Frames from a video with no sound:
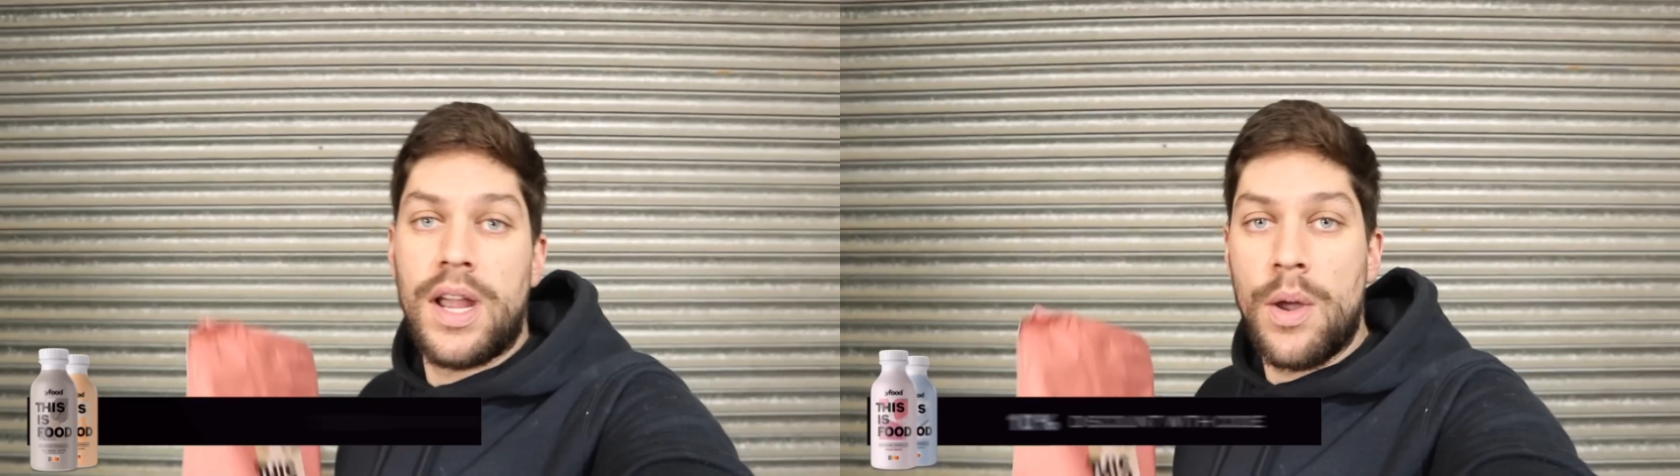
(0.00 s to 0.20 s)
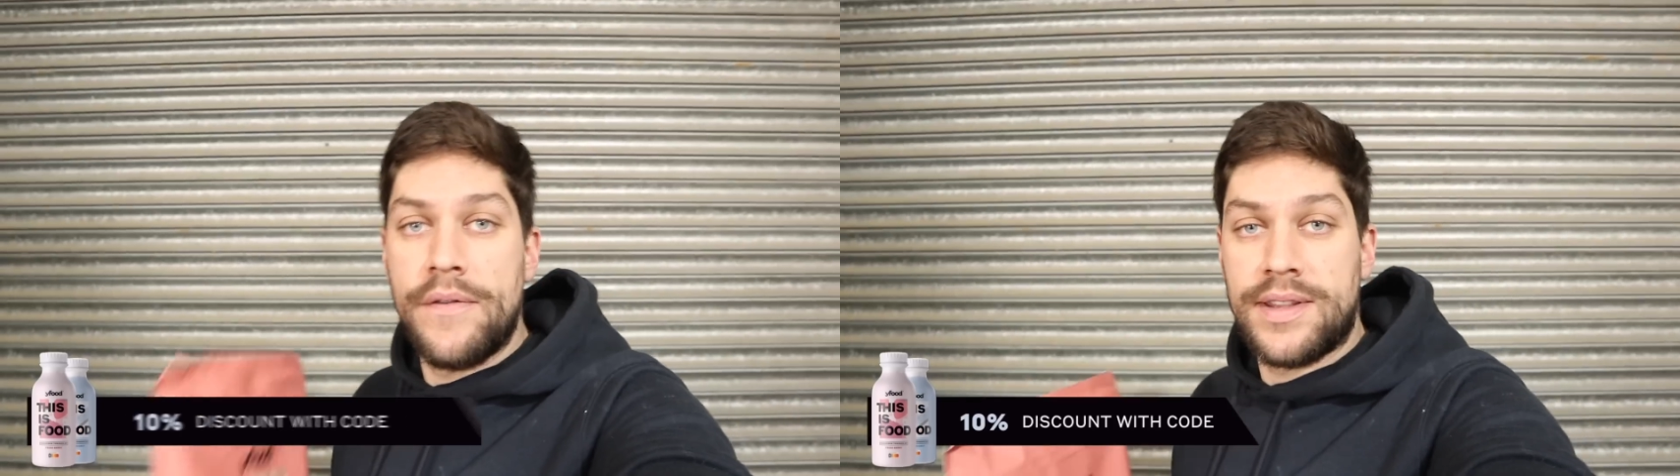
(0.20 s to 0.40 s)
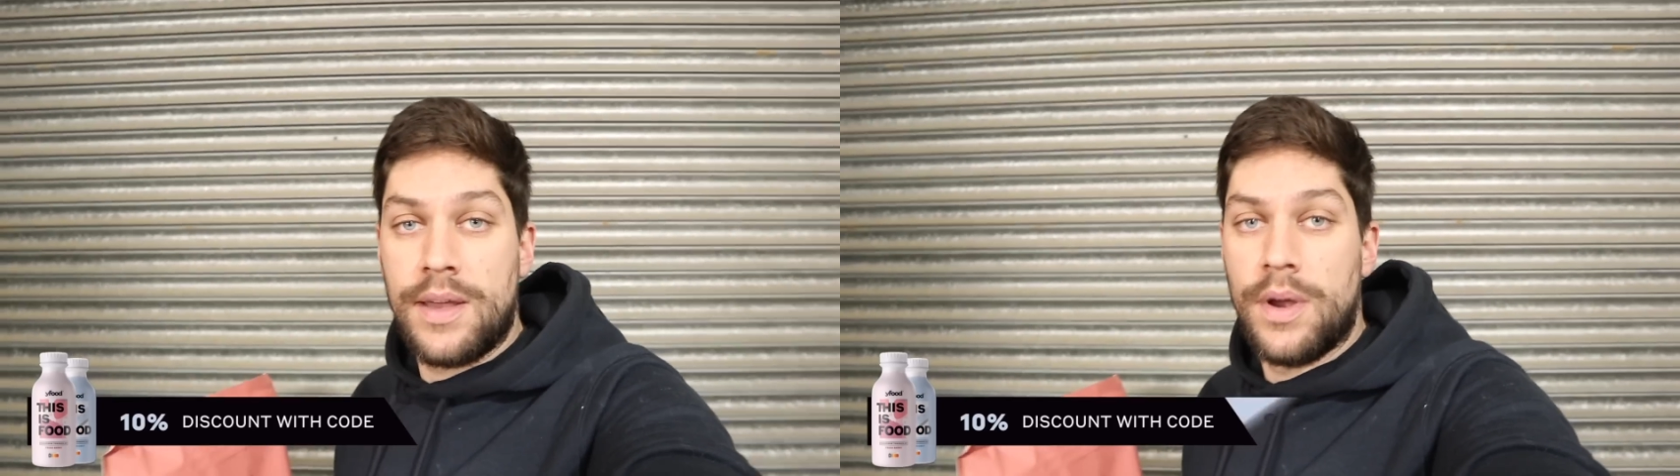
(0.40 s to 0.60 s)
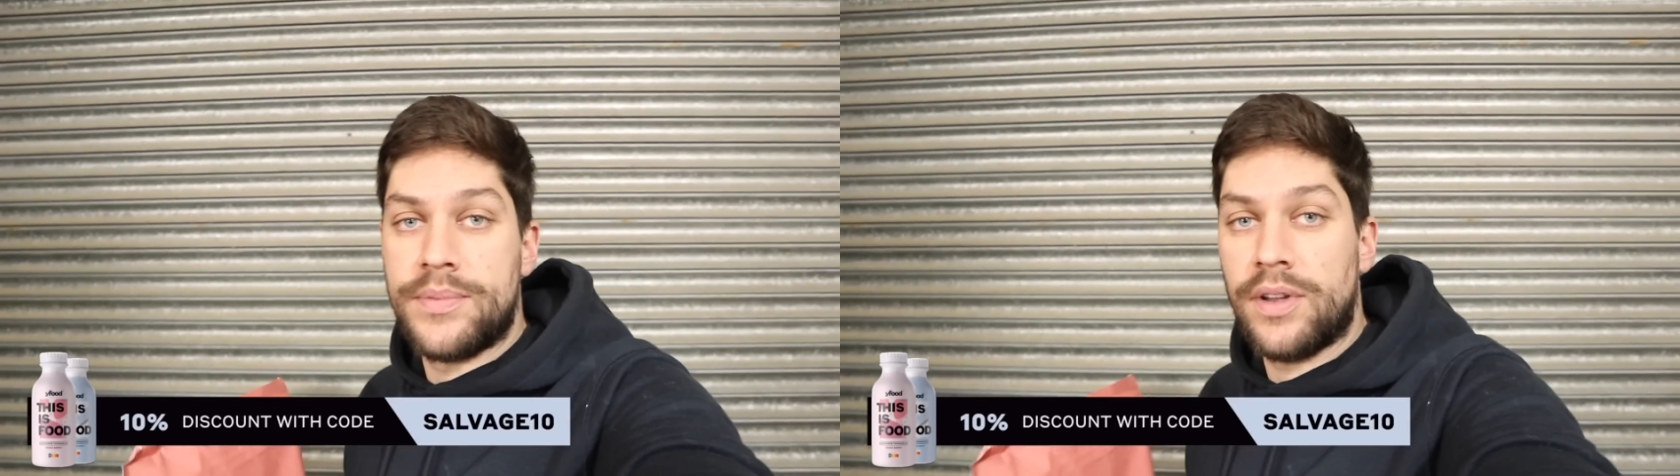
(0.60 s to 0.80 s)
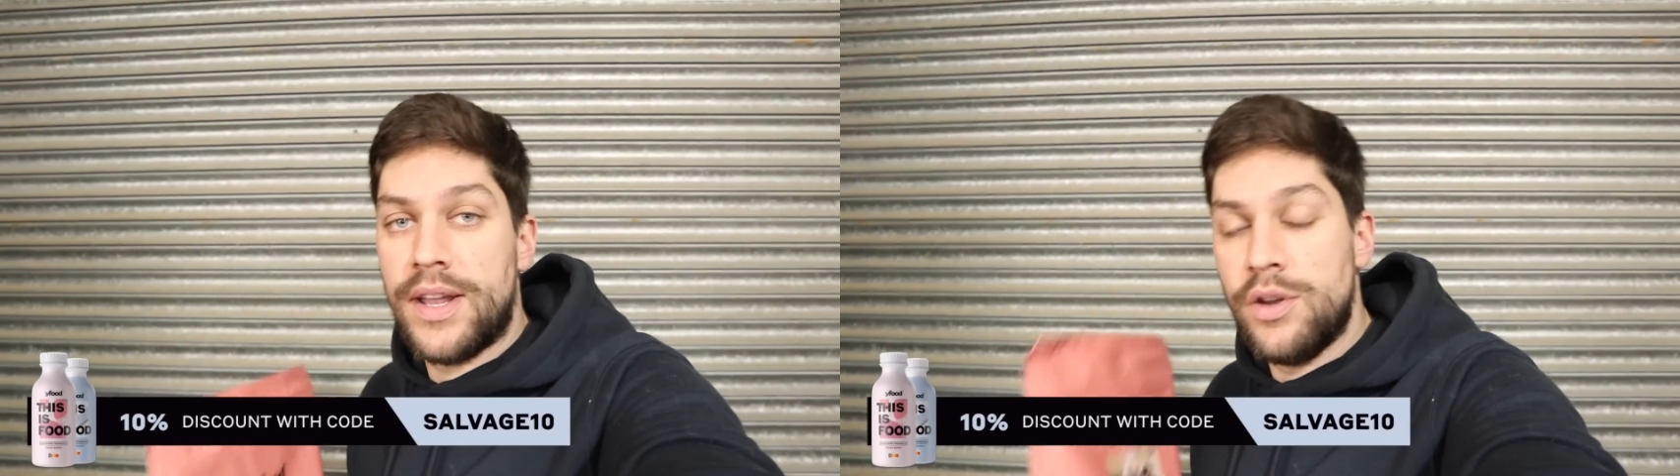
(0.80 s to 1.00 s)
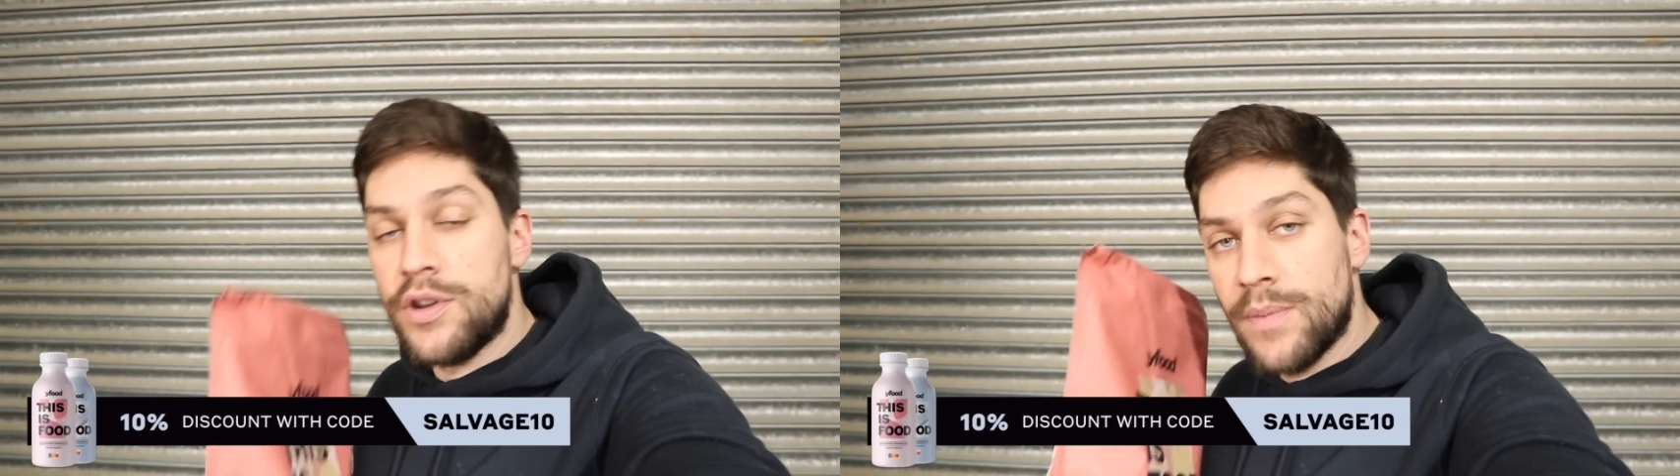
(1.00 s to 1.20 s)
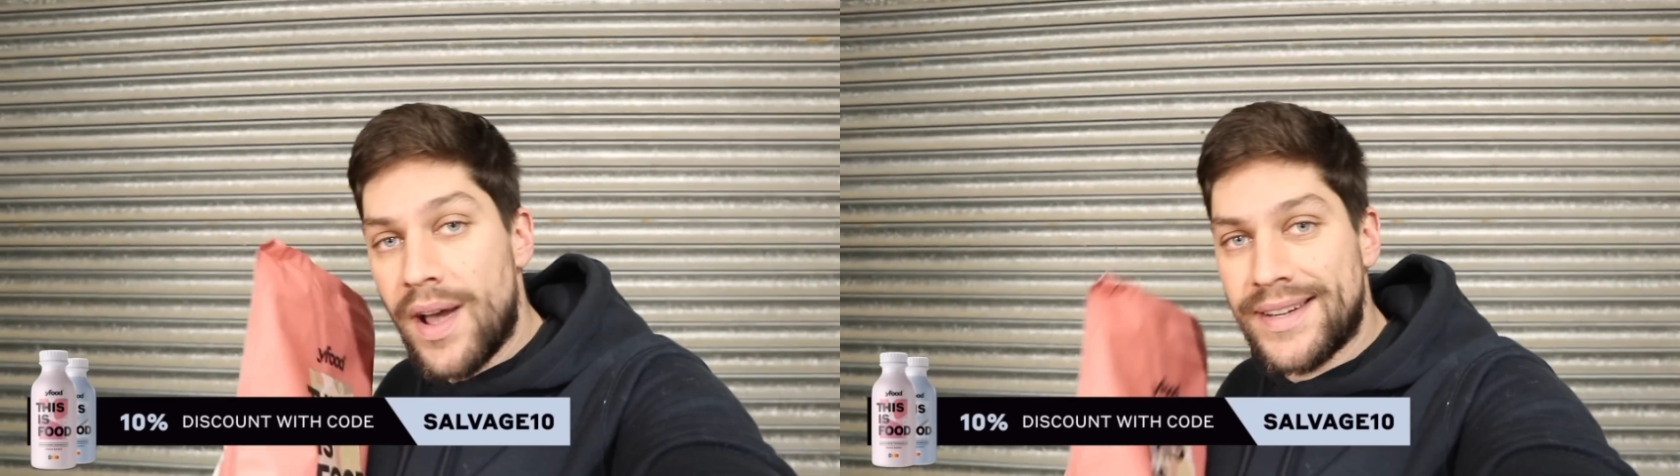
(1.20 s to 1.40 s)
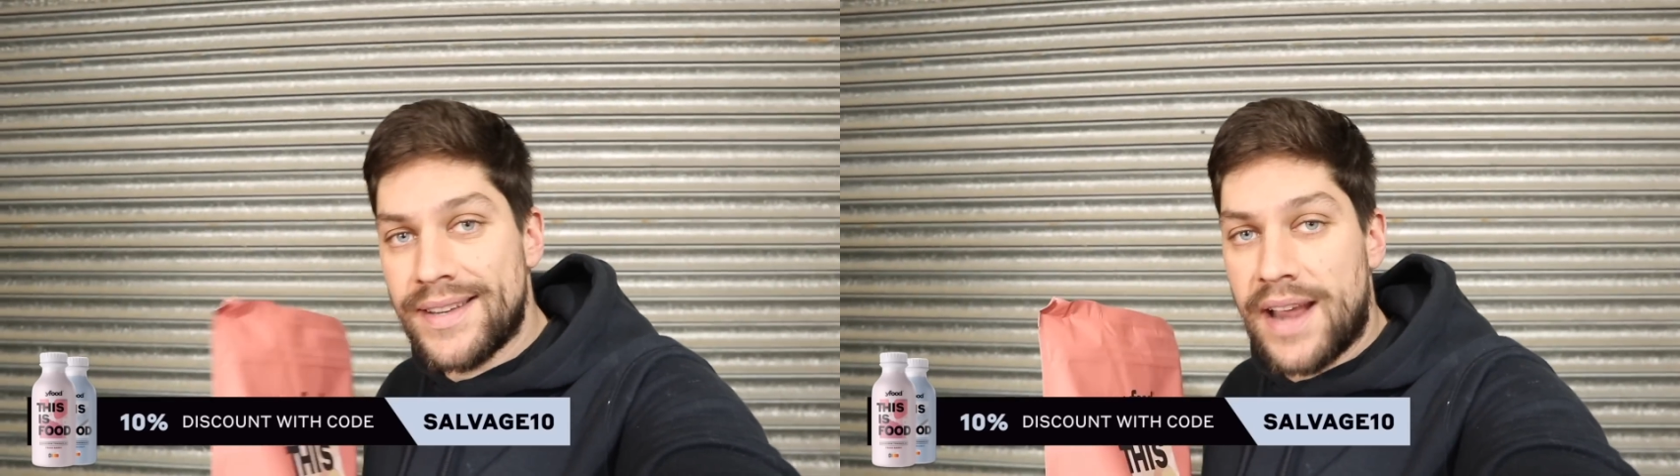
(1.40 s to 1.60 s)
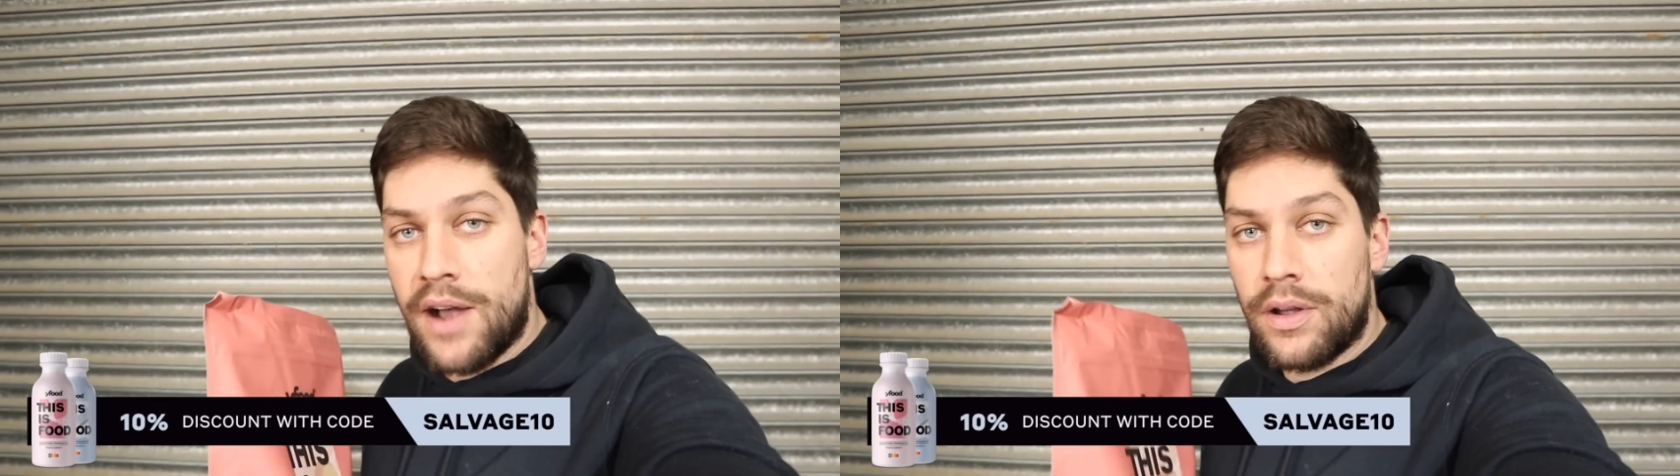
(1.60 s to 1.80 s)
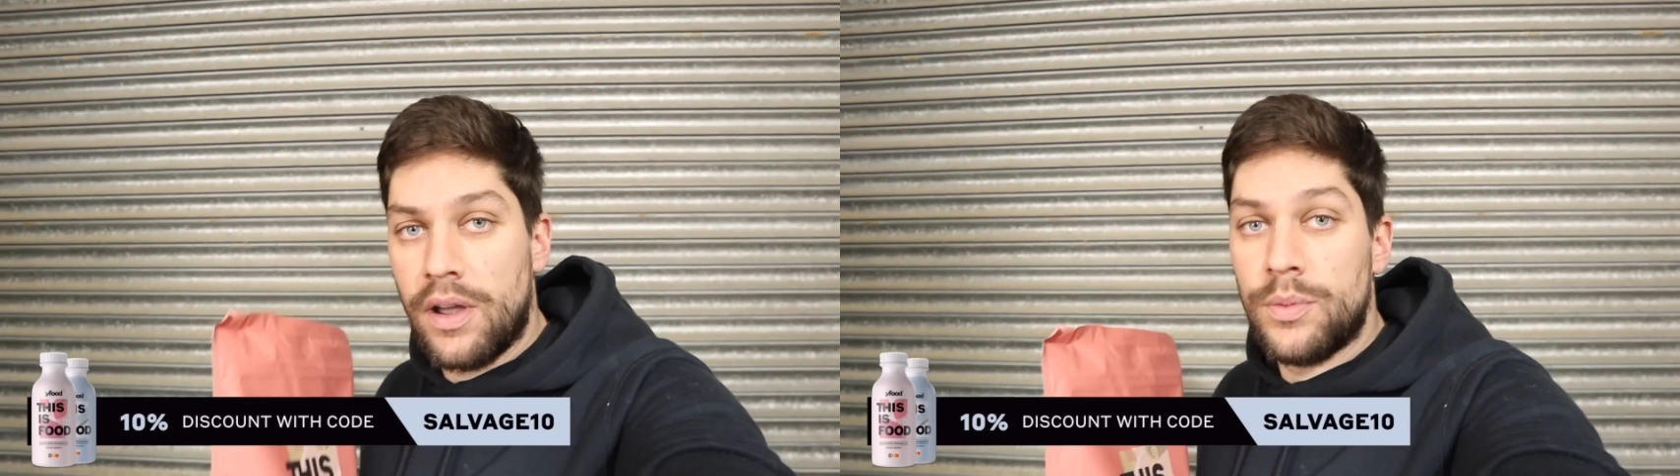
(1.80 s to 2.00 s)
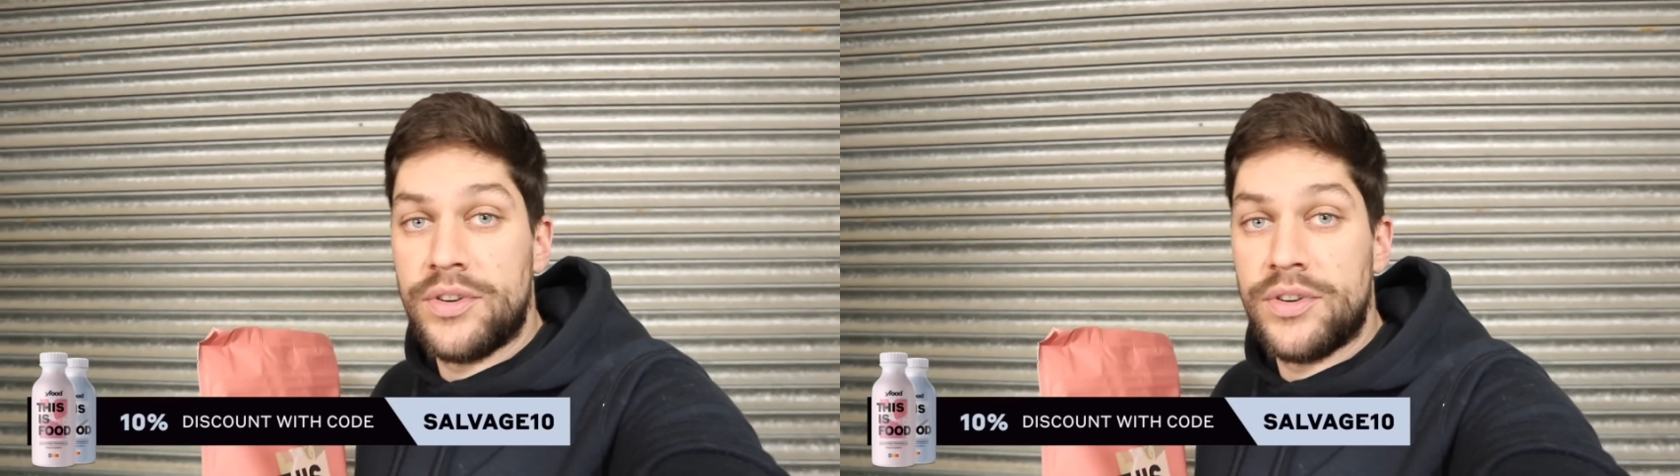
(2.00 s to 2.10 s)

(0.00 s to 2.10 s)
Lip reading: go over to their website, use my discount code,